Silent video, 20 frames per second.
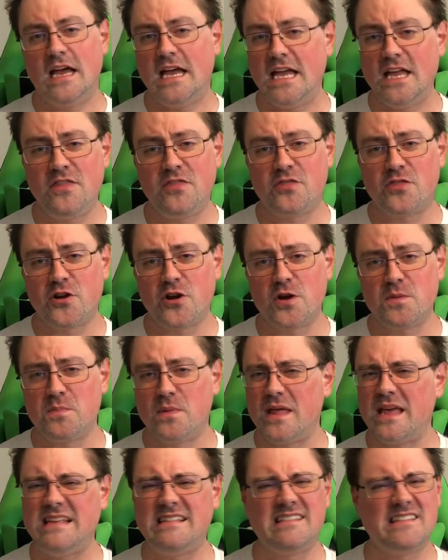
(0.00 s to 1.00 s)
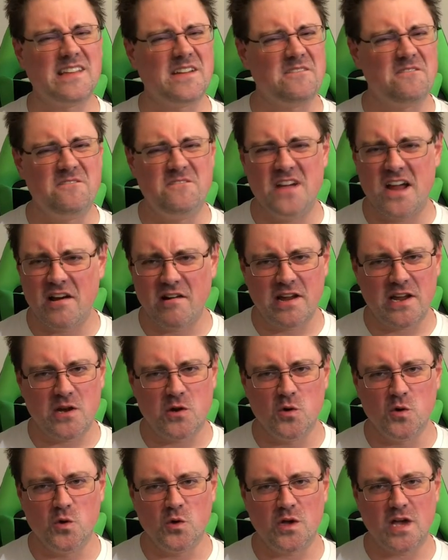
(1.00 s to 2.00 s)
in third place is a very
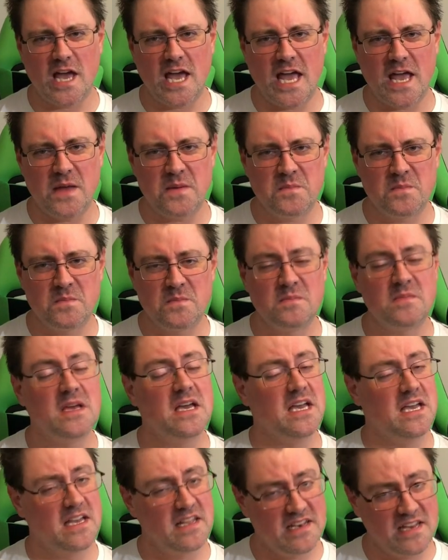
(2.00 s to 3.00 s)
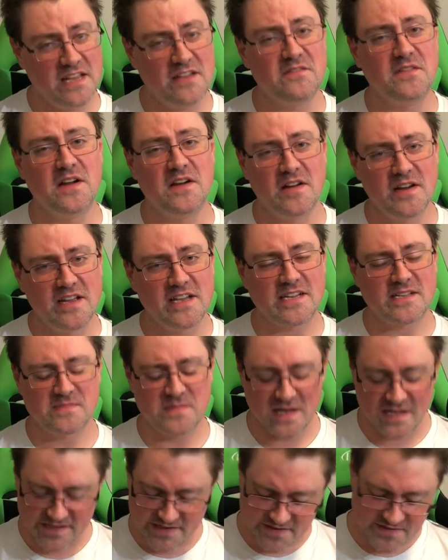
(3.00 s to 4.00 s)
cool game and a very
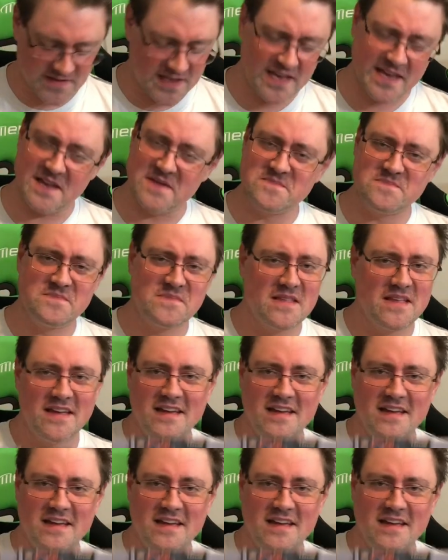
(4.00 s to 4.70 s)
expensive game